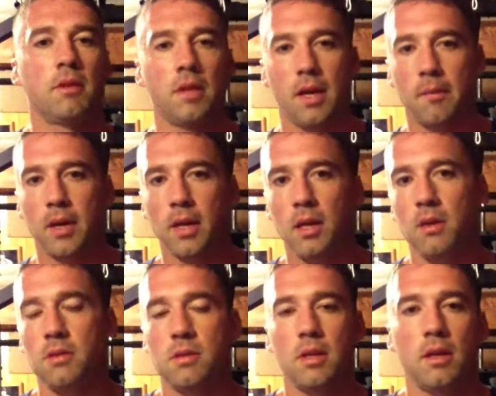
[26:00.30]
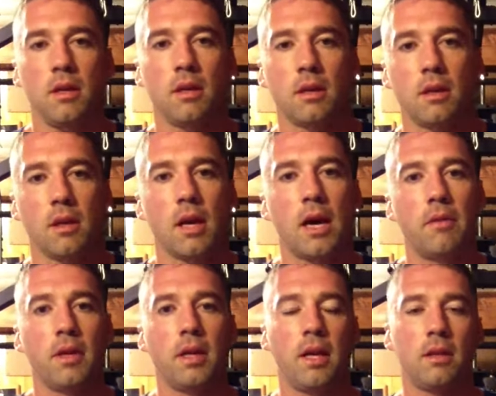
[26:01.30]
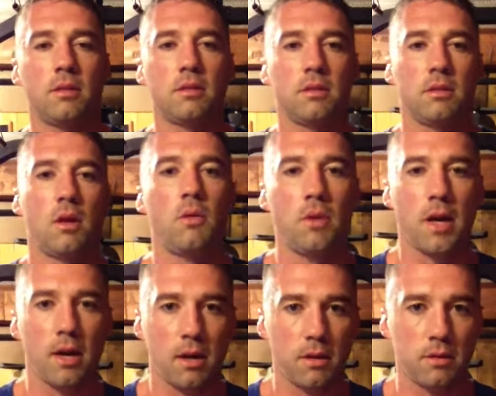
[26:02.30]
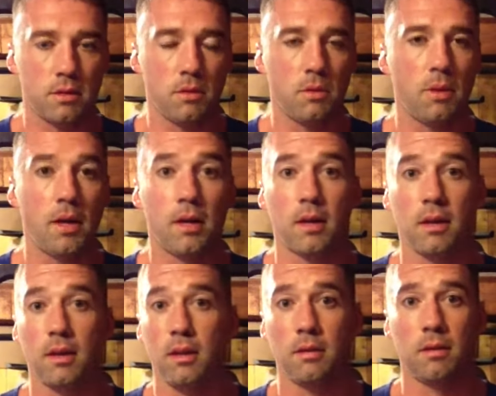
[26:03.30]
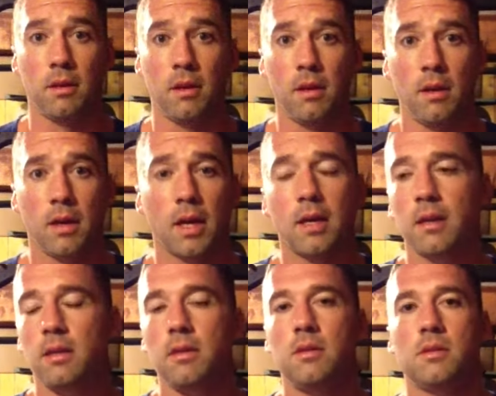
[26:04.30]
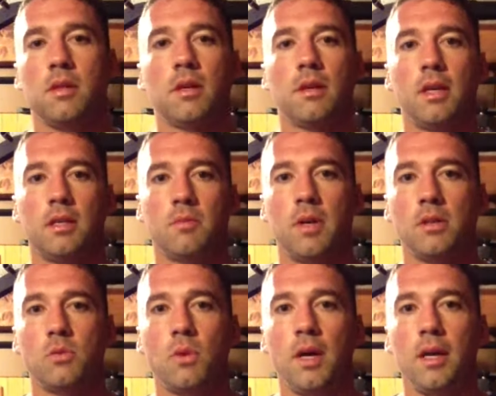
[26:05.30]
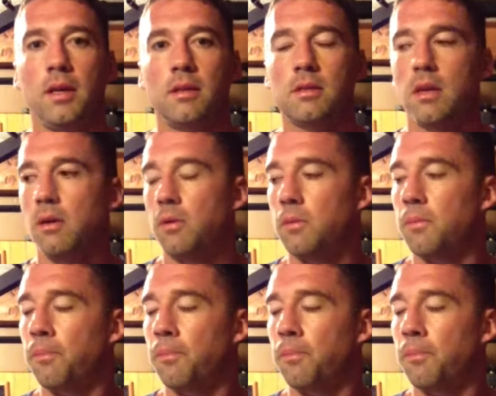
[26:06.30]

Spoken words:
time I used it, I would get so tired so quick I couldn't use nearly as much weight. So,